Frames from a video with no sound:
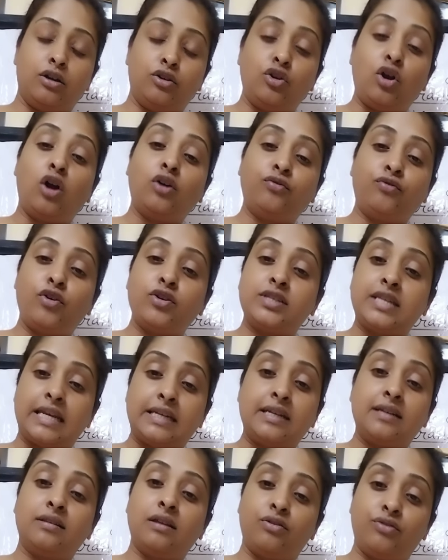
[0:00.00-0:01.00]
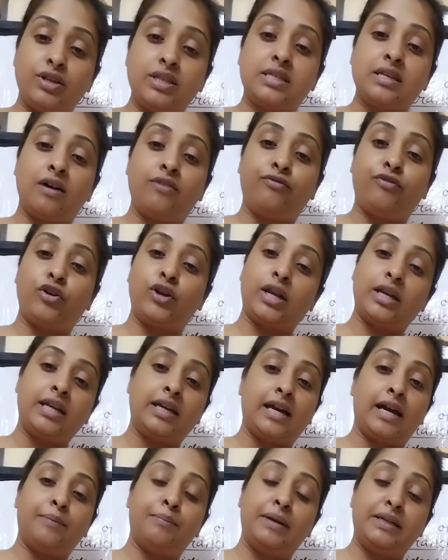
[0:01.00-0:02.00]
not for setting the reserve for
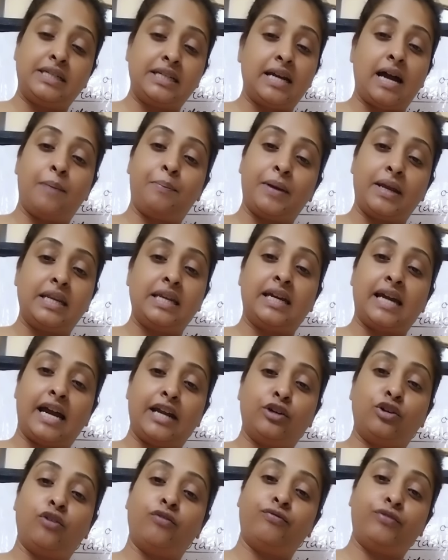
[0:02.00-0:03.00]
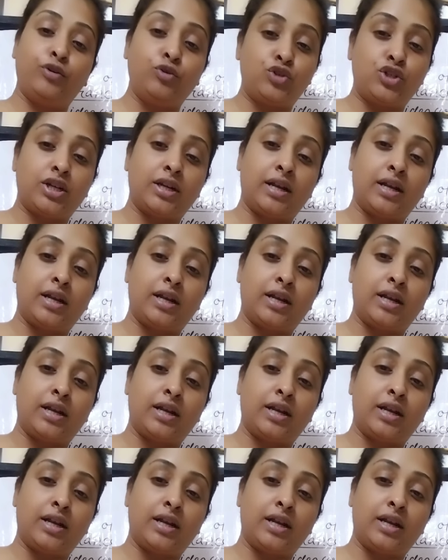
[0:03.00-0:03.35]
any meeting up any kind of future